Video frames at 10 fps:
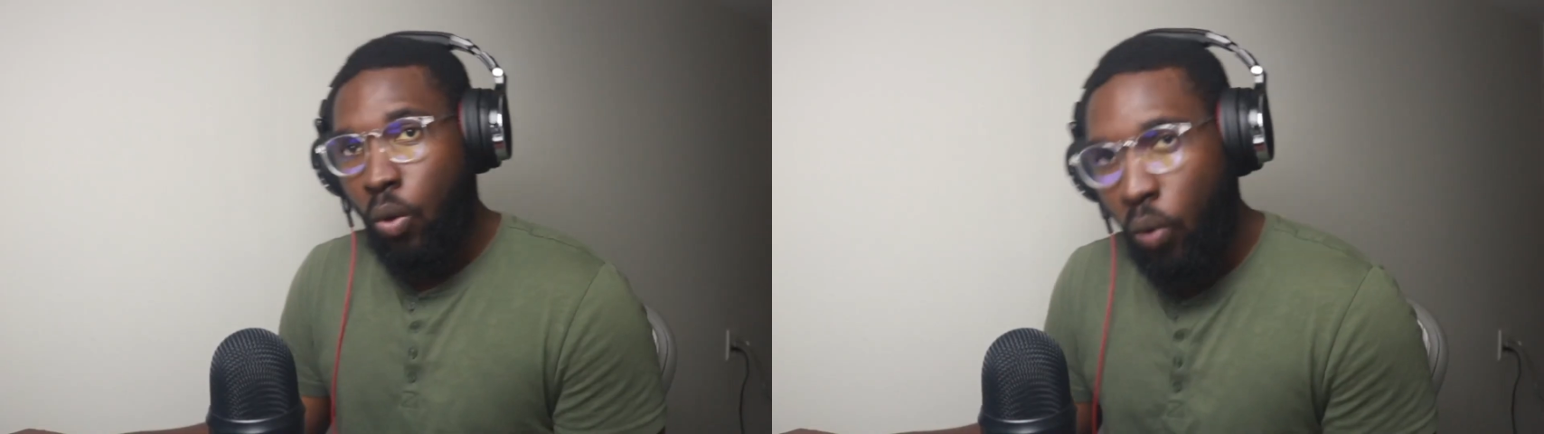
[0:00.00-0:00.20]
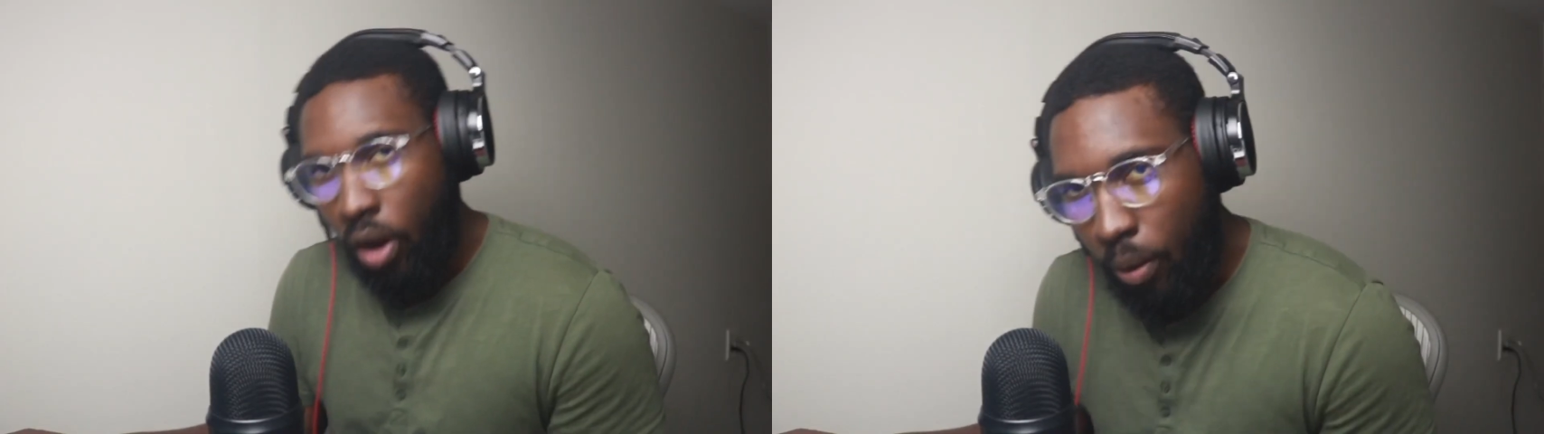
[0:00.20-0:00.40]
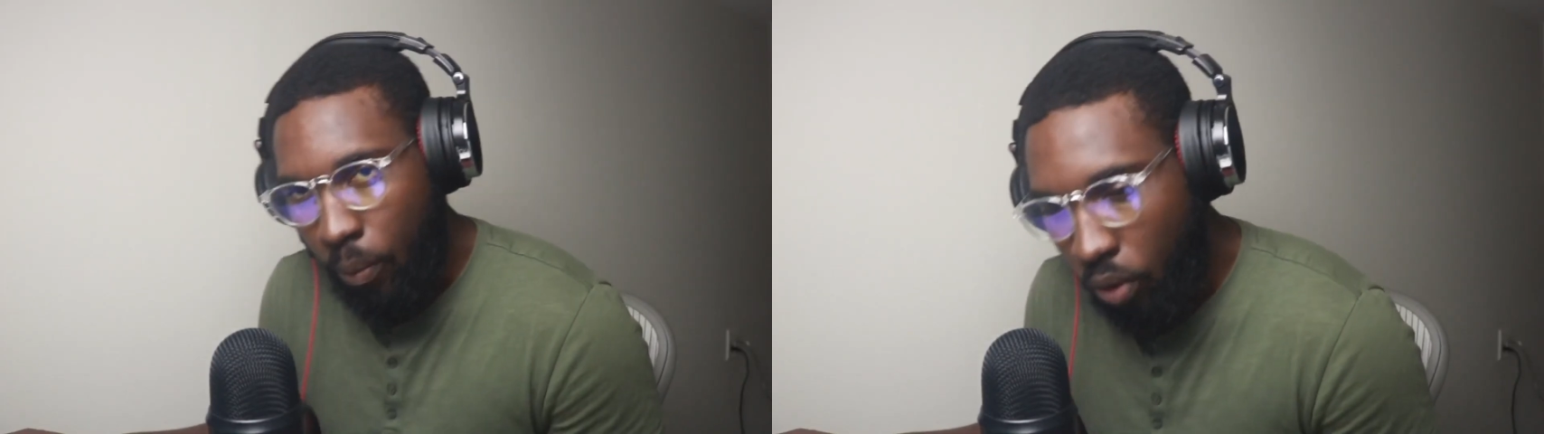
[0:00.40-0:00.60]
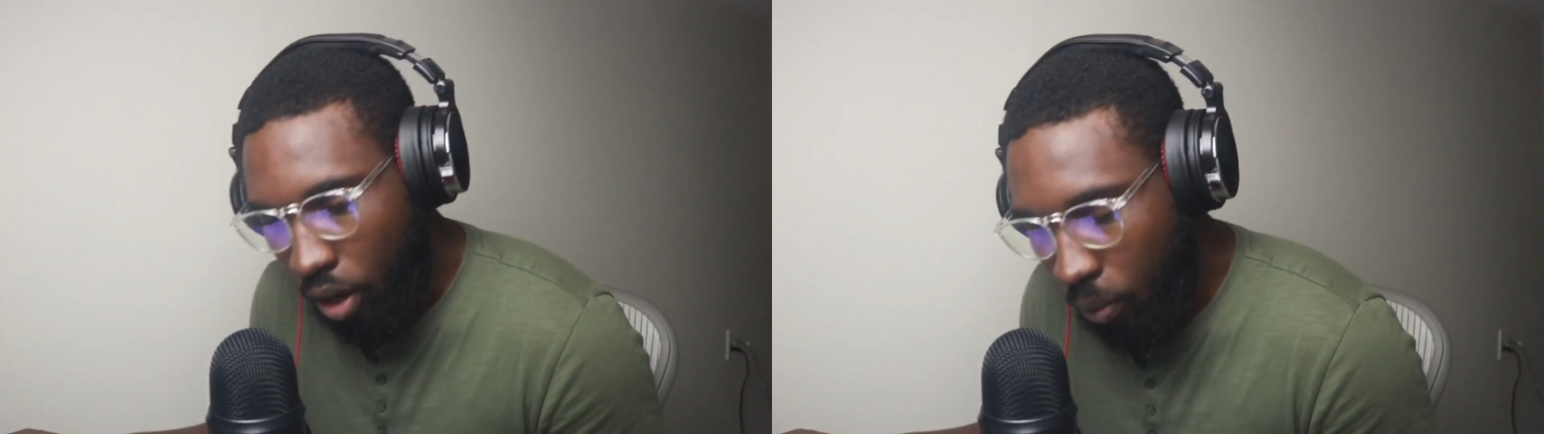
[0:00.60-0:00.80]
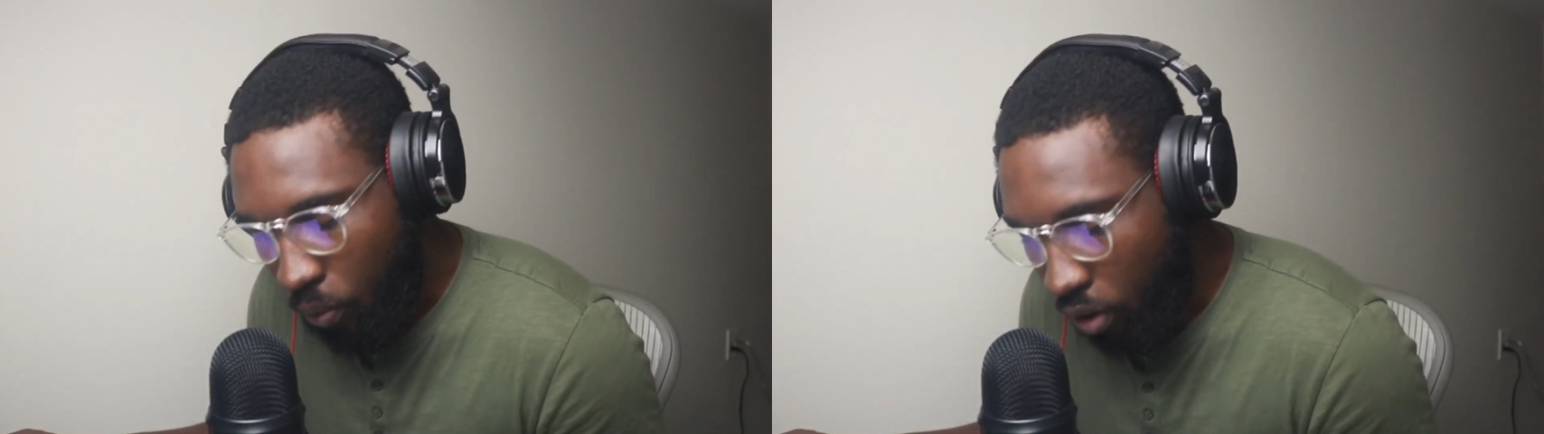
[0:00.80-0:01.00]
What up, what
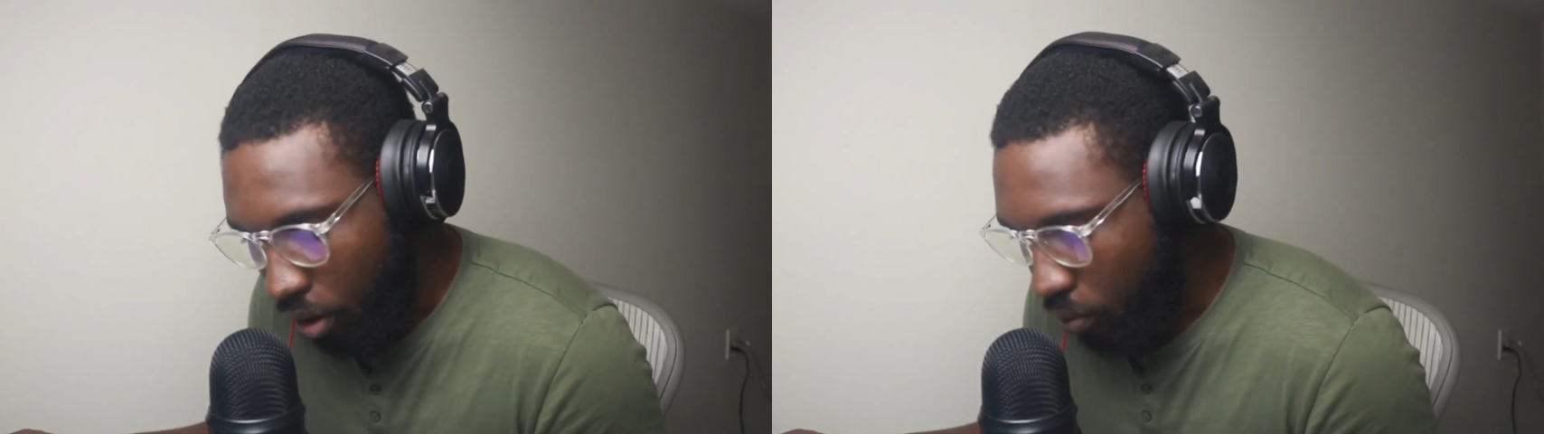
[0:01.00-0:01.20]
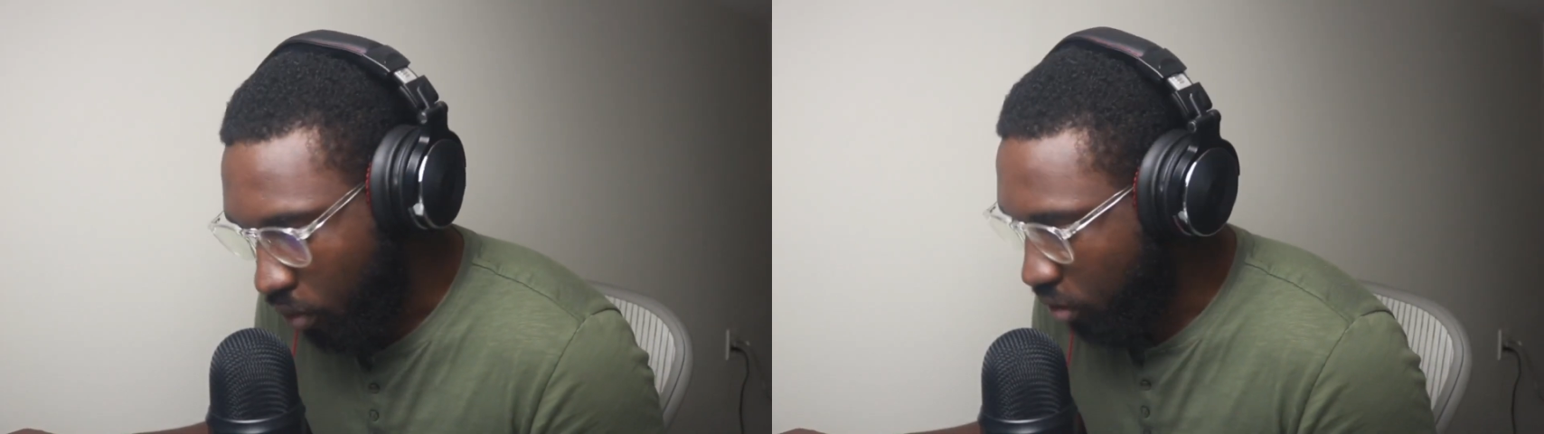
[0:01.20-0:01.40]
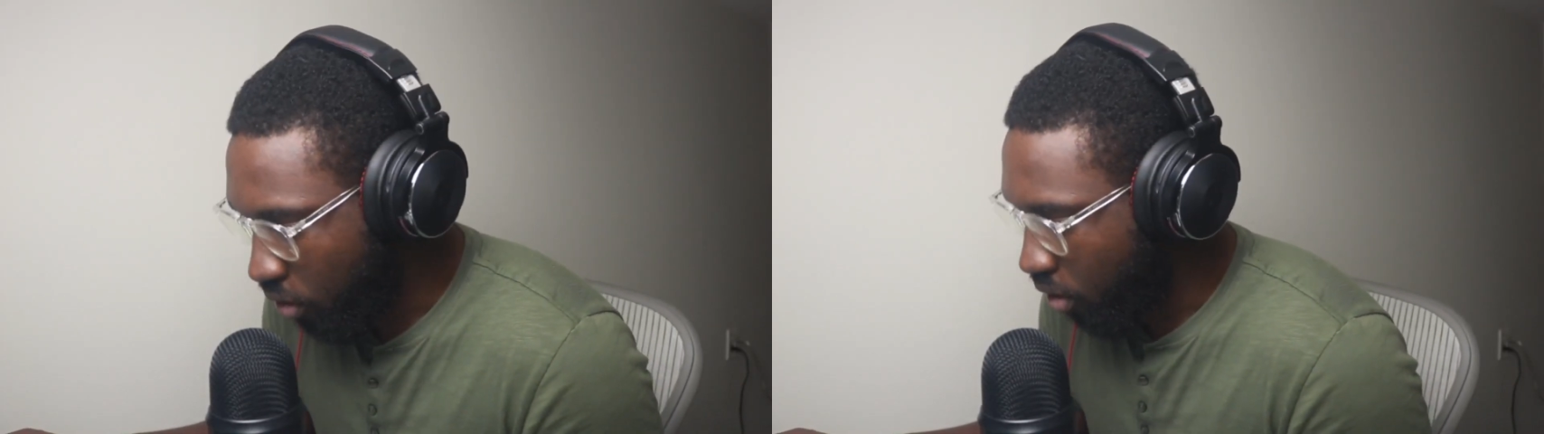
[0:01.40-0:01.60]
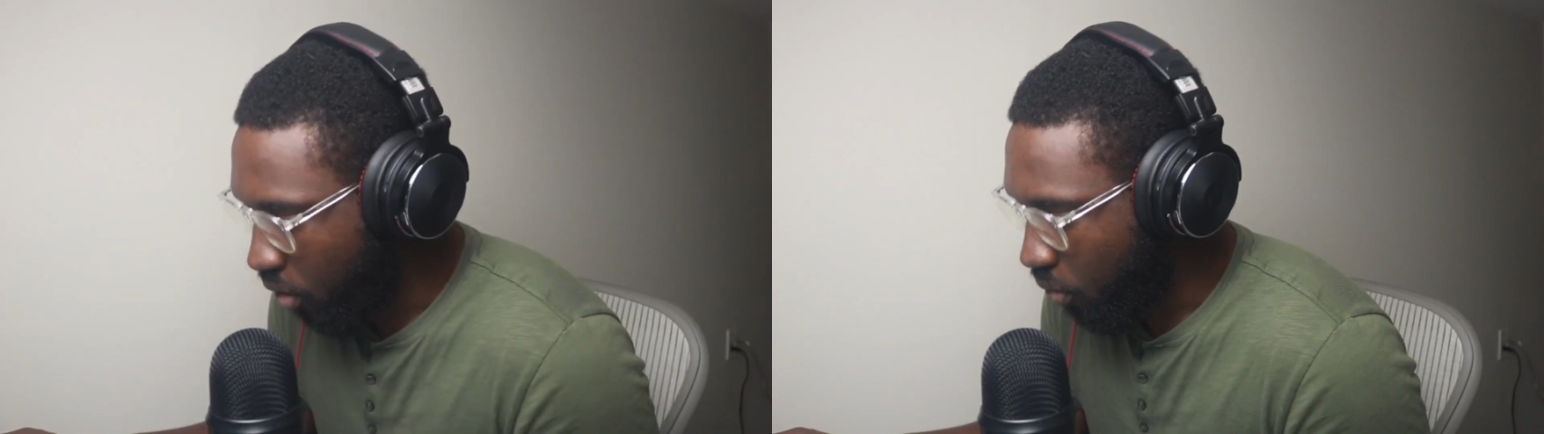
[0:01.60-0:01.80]
up, what up? What's good,